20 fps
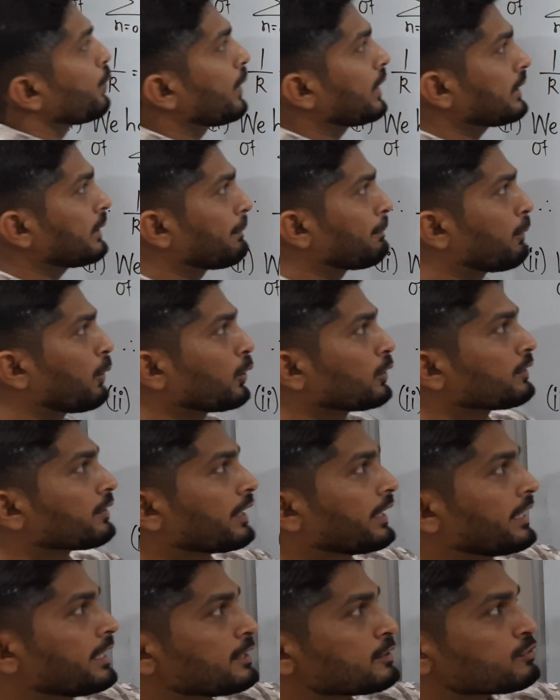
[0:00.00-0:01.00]
1 upon
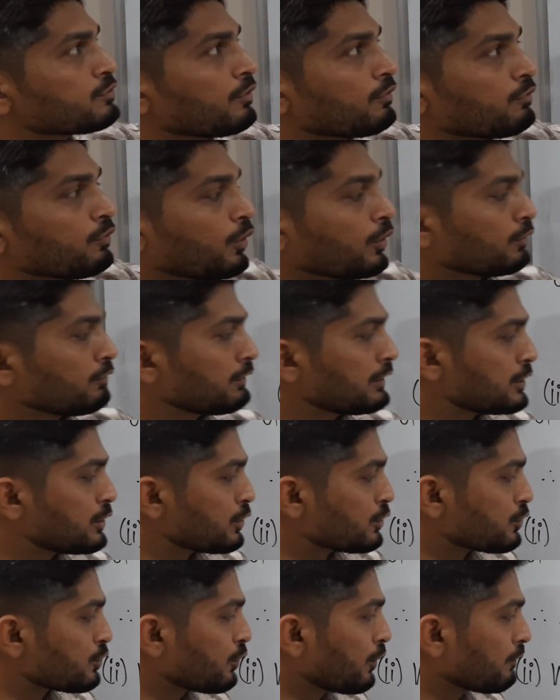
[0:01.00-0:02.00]
radius of
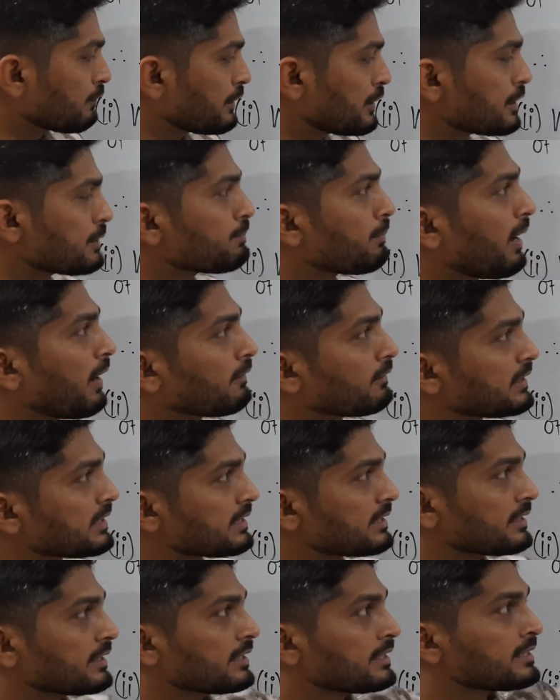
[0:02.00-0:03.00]
convergence of this power
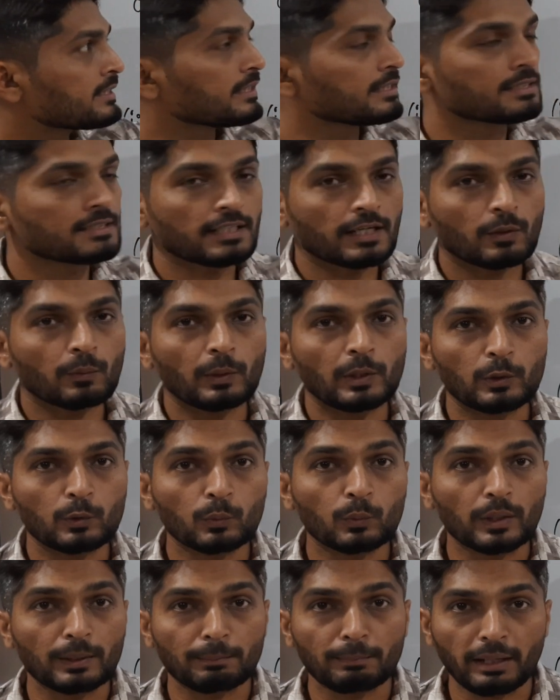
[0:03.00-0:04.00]
series is equal to
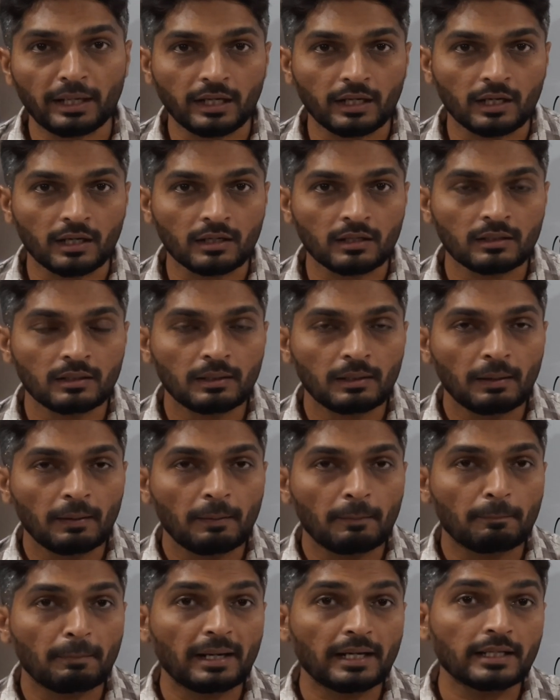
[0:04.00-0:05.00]
1 by r.
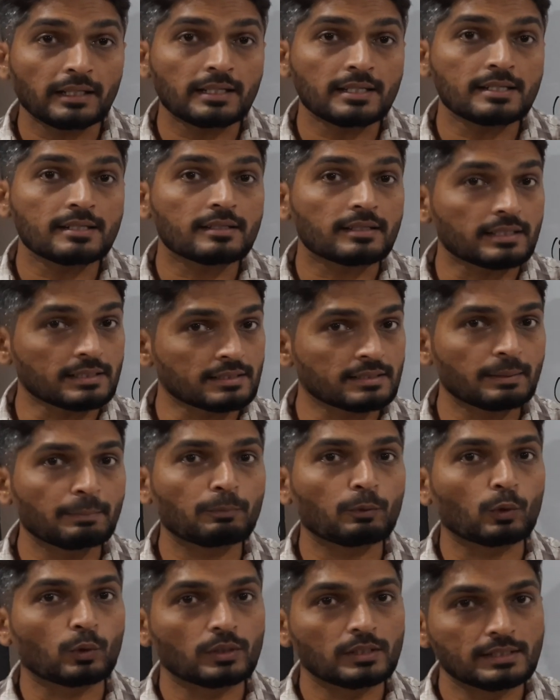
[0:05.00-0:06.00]
By taking
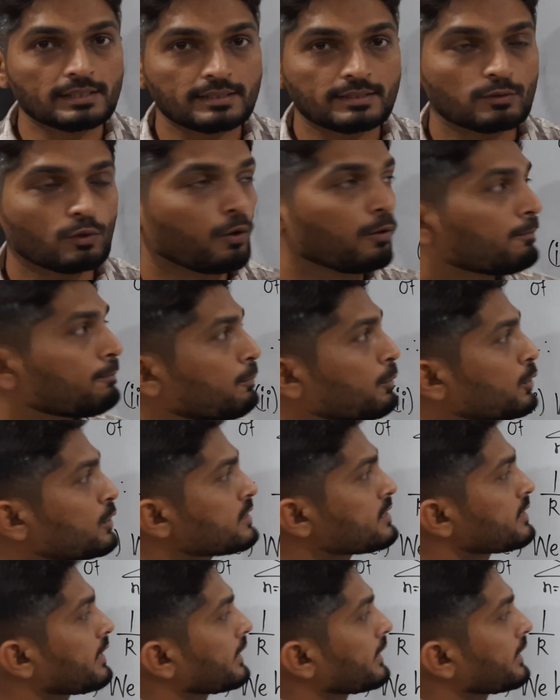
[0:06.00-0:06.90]
reciprocals of both